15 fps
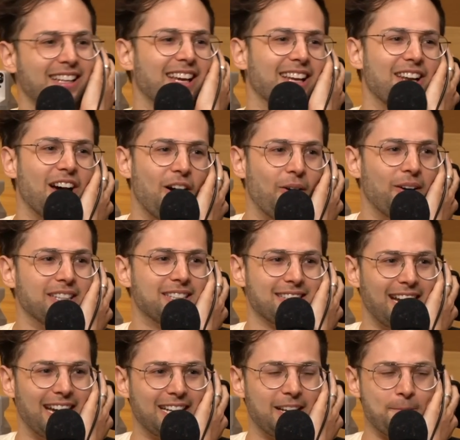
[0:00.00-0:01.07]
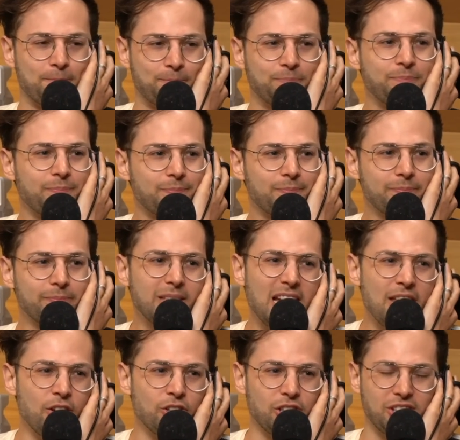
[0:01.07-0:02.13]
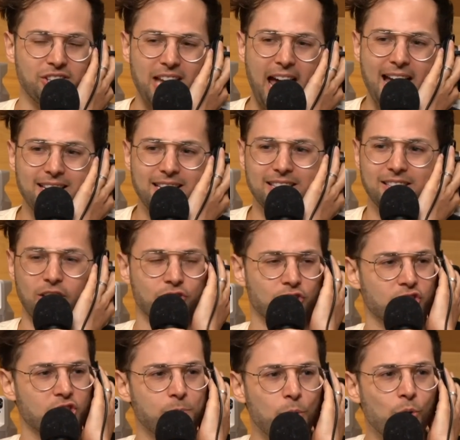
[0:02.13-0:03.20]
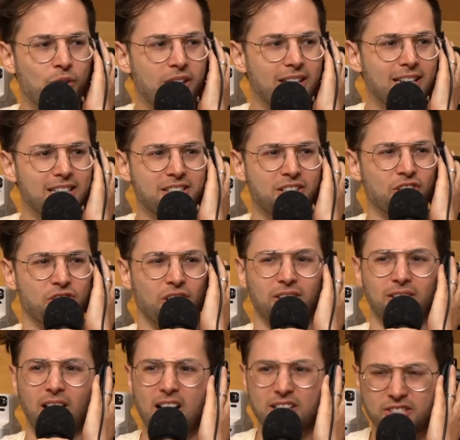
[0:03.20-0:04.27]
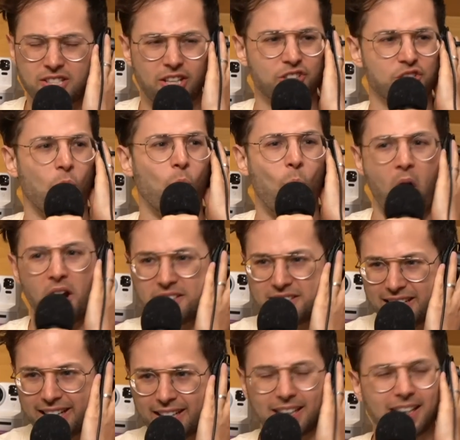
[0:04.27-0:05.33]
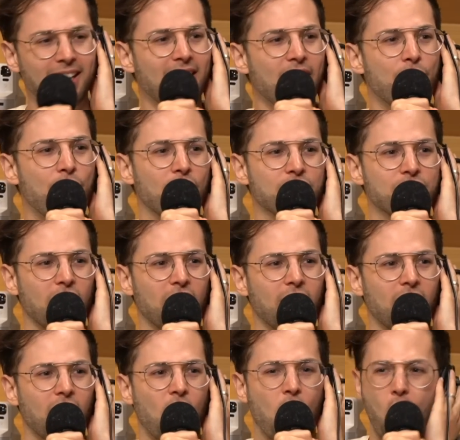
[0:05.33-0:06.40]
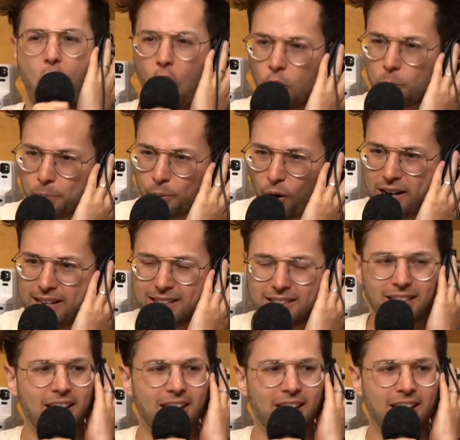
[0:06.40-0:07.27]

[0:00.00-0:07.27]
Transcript: You know, it's like... There's a sadness, there's a spookiness, there's a lust, there's a wanting, there's a heartbreak.